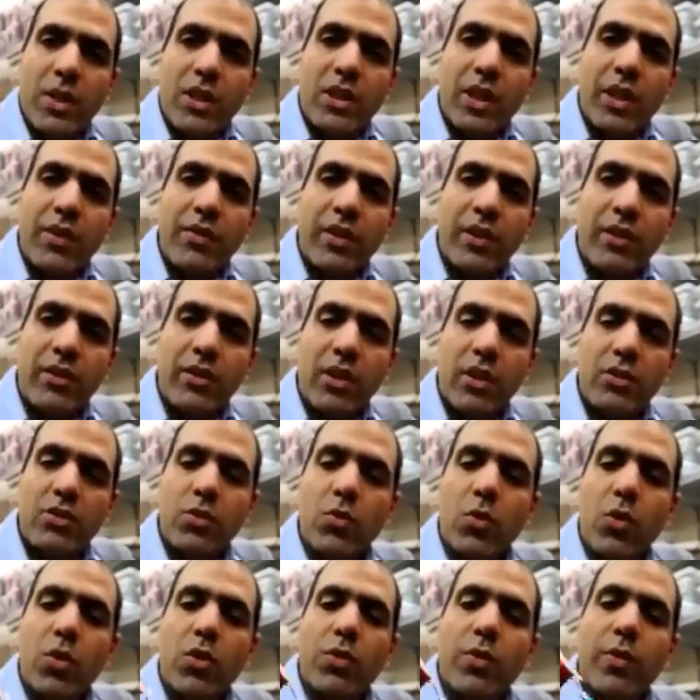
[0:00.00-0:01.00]
safer not to
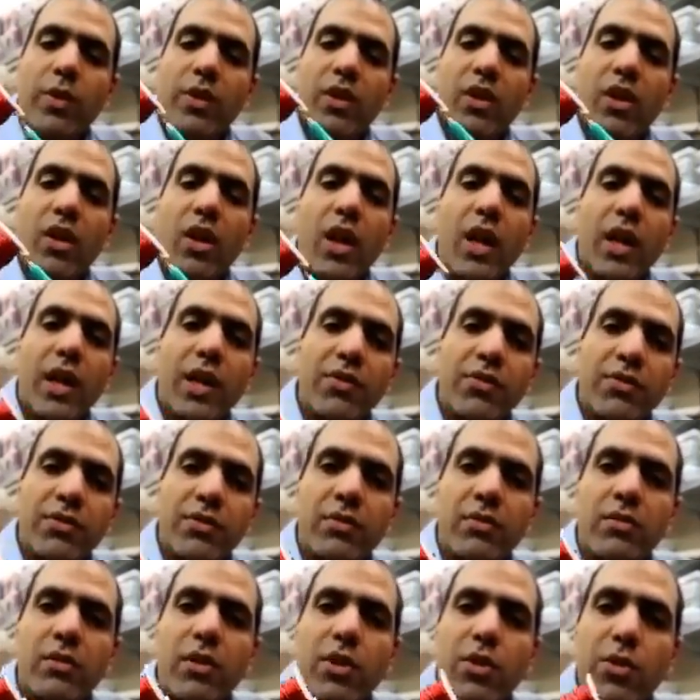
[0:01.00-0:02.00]
work with live,
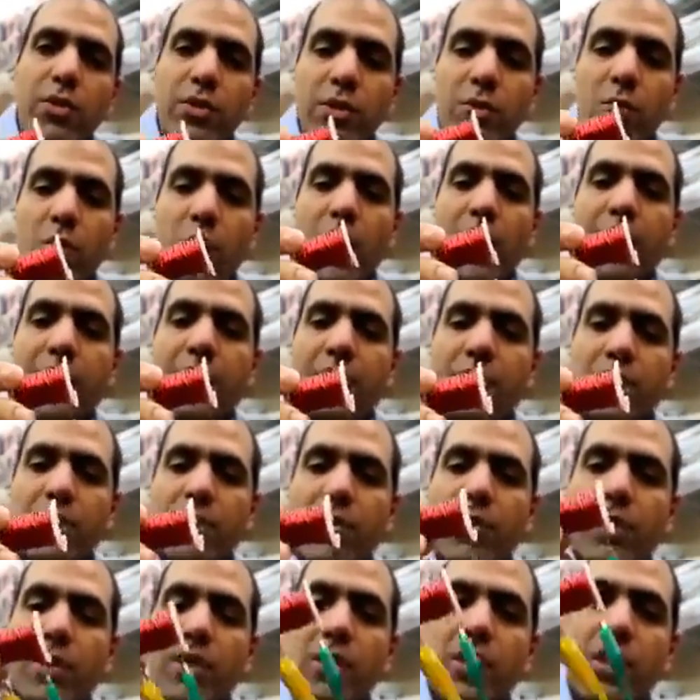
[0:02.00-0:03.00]
loose wires, so
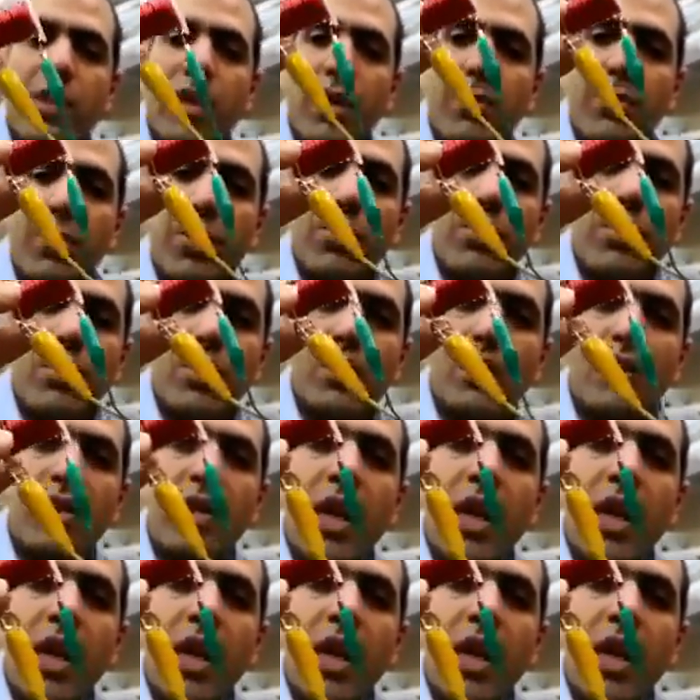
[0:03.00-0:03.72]
instead I'm using these